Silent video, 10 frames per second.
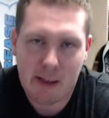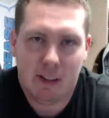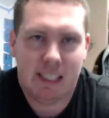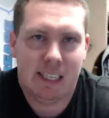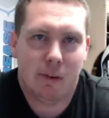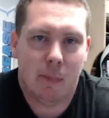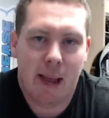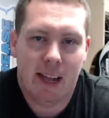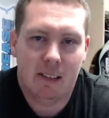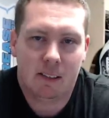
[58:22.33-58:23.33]
different
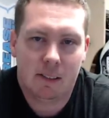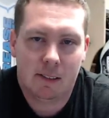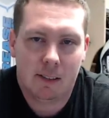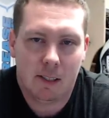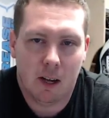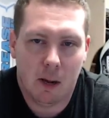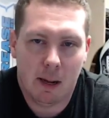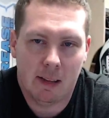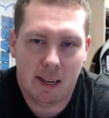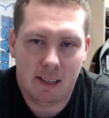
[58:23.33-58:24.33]
pads on my
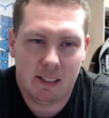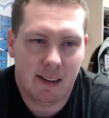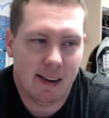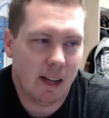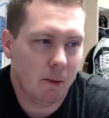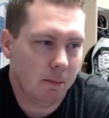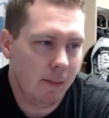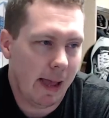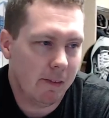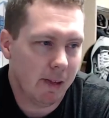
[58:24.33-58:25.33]
legs and then I'll
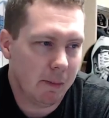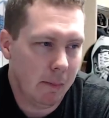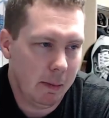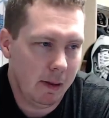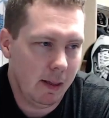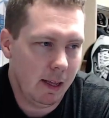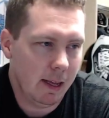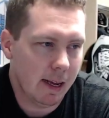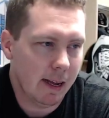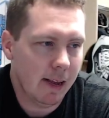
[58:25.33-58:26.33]
have like maybe the
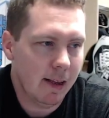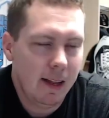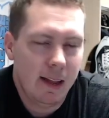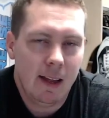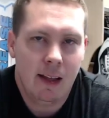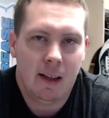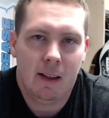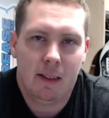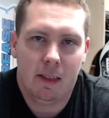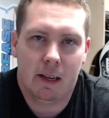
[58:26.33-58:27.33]
uh
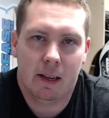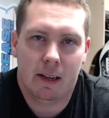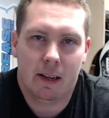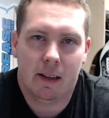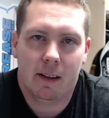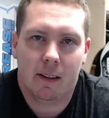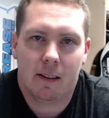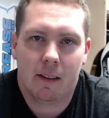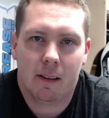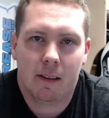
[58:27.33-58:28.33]
the
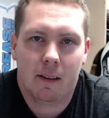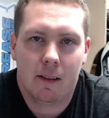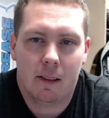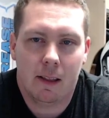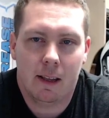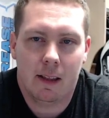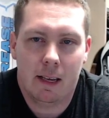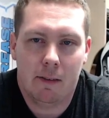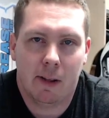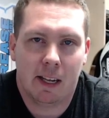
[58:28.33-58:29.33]
the
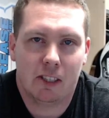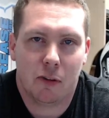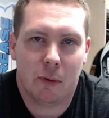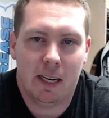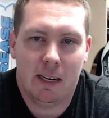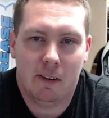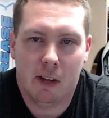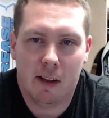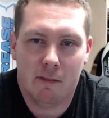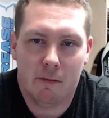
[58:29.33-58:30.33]
Eflex 3
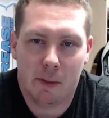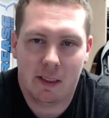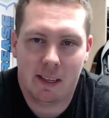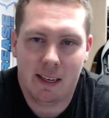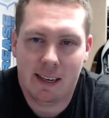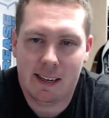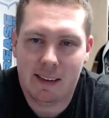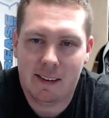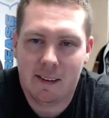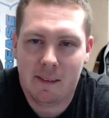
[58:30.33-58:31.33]
glove with the uh
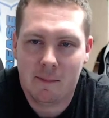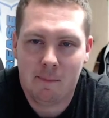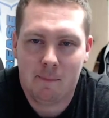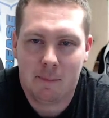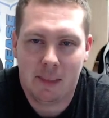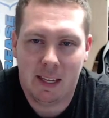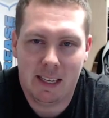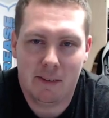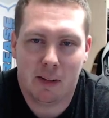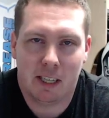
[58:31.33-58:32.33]
the
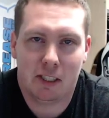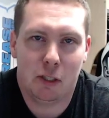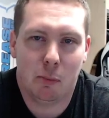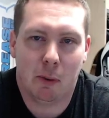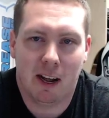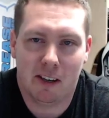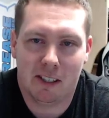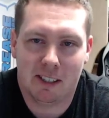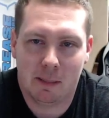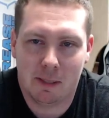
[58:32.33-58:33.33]
Eflex 2 blocker or
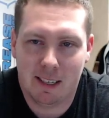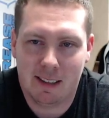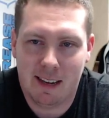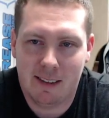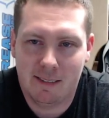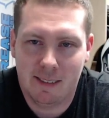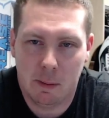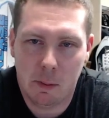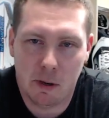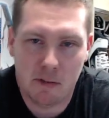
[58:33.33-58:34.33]
something like that. That'd be
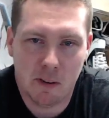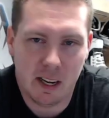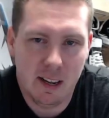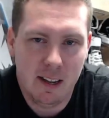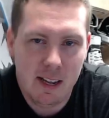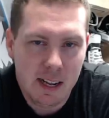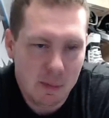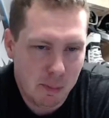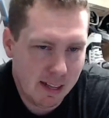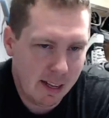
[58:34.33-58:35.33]
pretty funny.
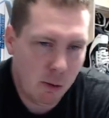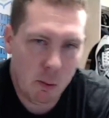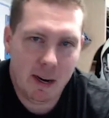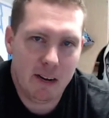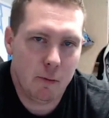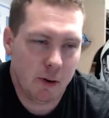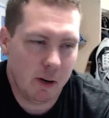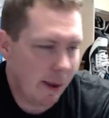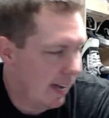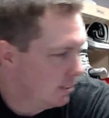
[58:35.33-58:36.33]
But then like what would I do for a
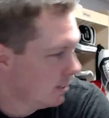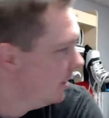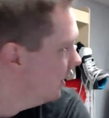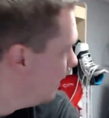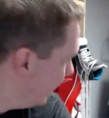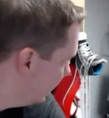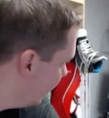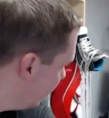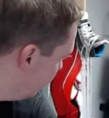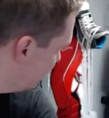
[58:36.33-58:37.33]
mask? I guess I can use my